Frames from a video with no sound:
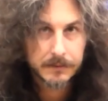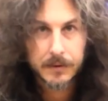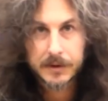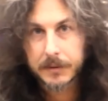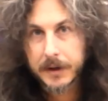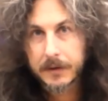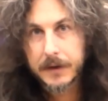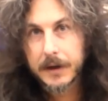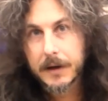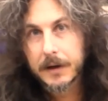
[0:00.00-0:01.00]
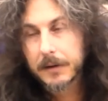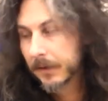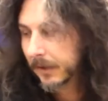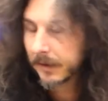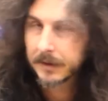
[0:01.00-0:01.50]
$420 over here,
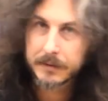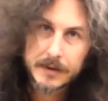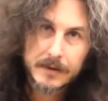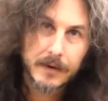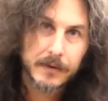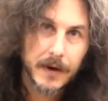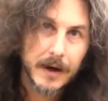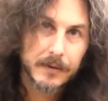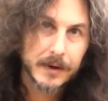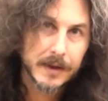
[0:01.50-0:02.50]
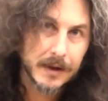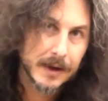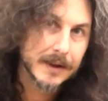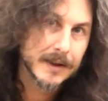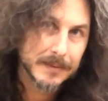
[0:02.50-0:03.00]
$375 with
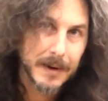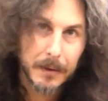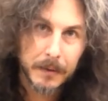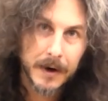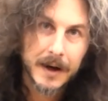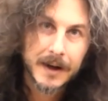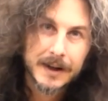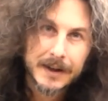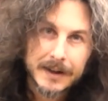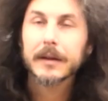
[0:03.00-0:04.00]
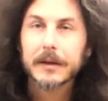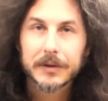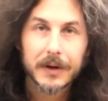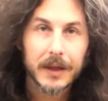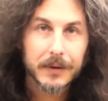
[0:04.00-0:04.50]
a decent amount of work.
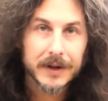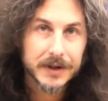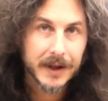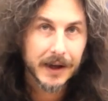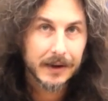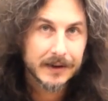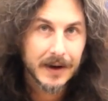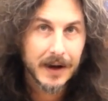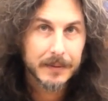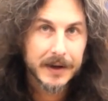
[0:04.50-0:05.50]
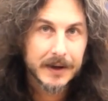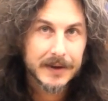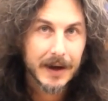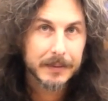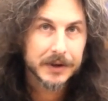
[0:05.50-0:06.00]
So another question I get all the time is
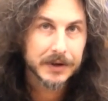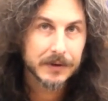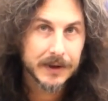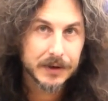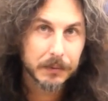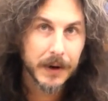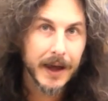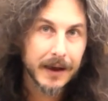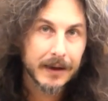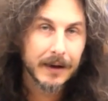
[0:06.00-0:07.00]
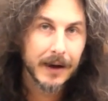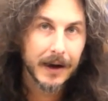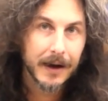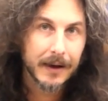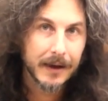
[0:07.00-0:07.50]
how much do each weigh?
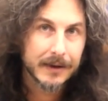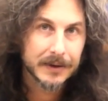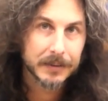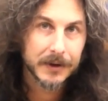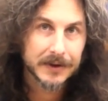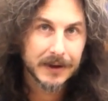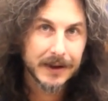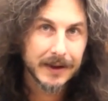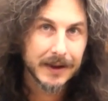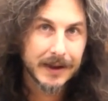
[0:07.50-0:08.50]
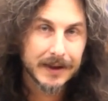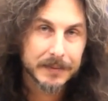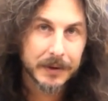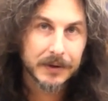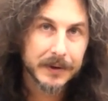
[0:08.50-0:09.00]
Supposedly the
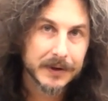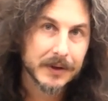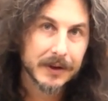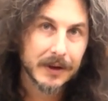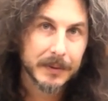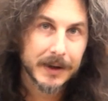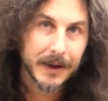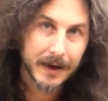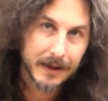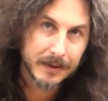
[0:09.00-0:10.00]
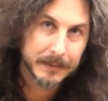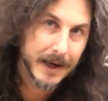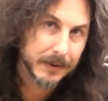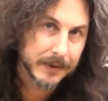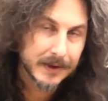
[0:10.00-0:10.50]
spoked wheels are a little bit lighter than the
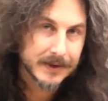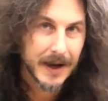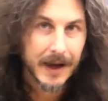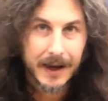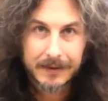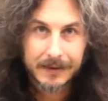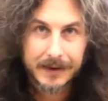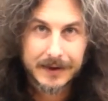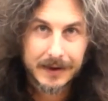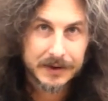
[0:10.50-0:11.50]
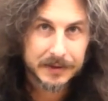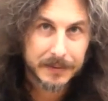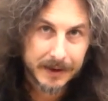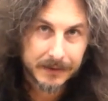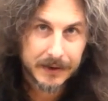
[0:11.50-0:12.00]
mag wheels. I can't really tell just
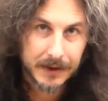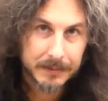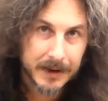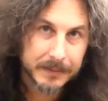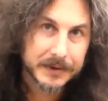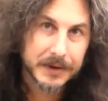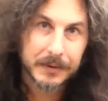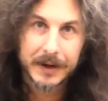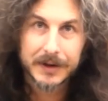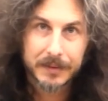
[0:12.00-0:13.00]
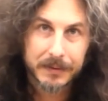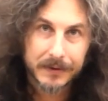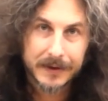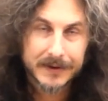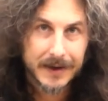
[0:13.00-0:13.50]
by lifting them up, so we're going to jump
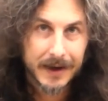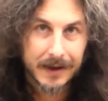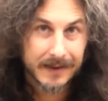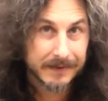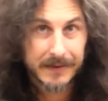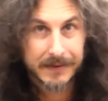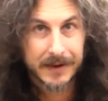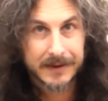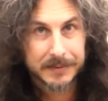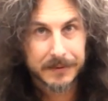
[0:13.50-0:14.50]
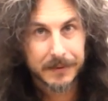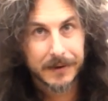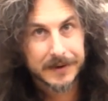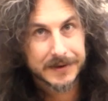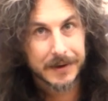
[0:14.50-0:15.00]
over on the scale. I've never done this
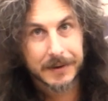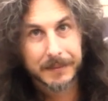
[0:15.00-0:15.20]
before, so